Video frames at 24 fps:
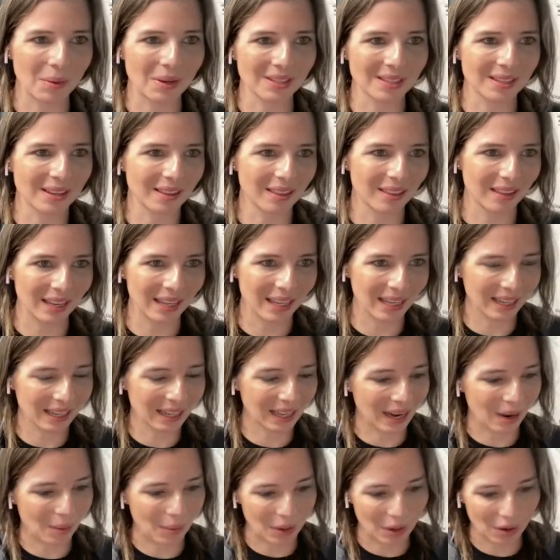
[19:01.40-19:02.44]
I wasn't thinking,
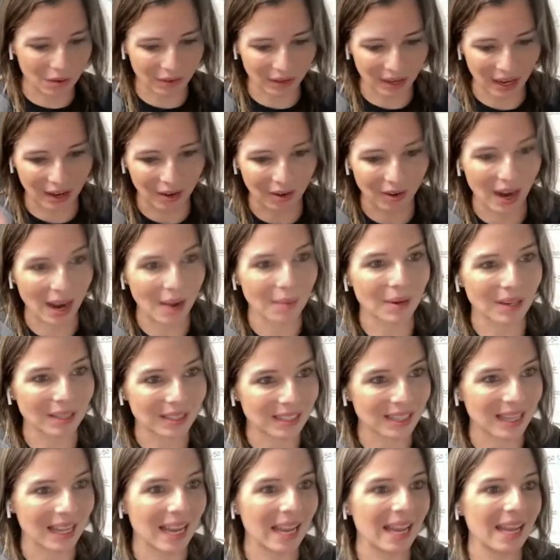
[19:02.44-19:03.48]
and I went over and I grabbed
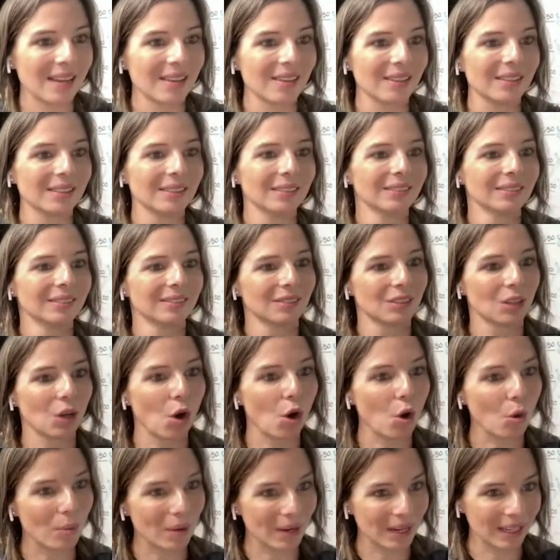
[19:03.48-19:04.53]
onto the handle to
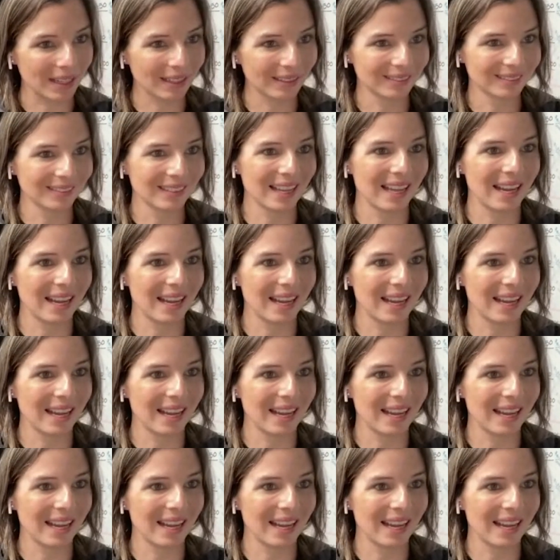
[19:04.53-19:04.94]
open it,